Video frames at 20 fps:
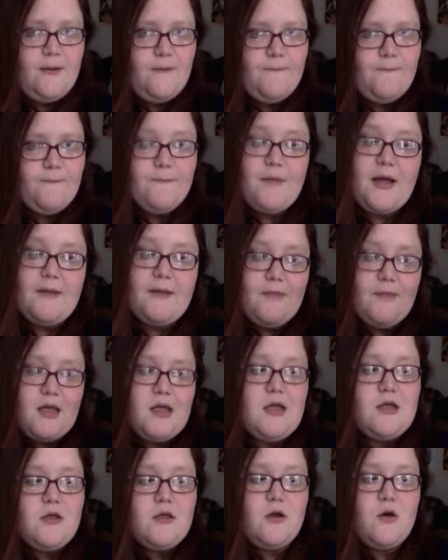My
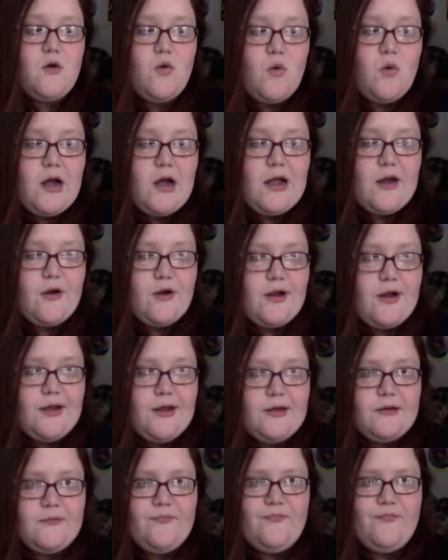main
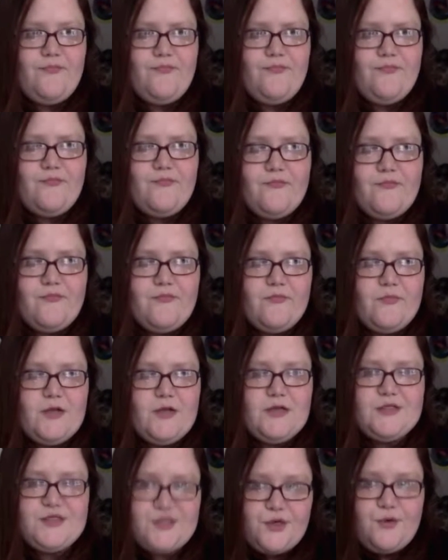acquiring
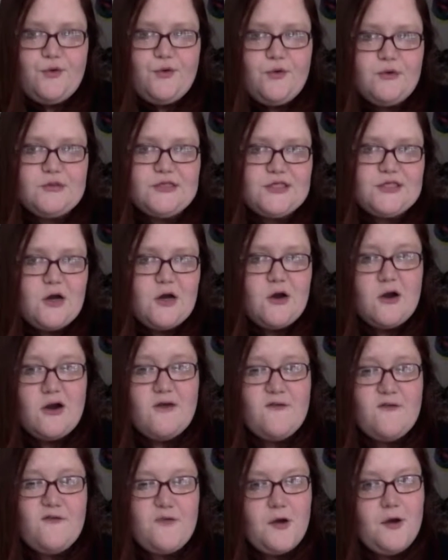zones
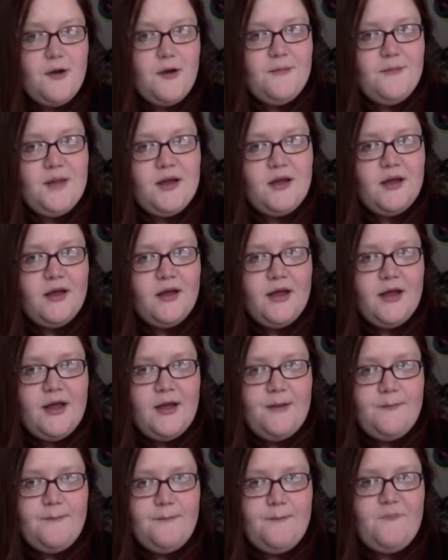are from
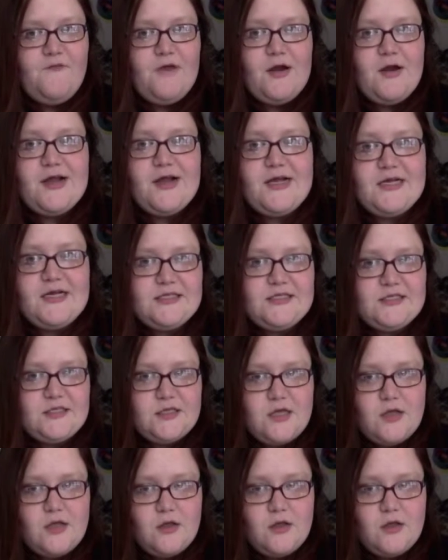various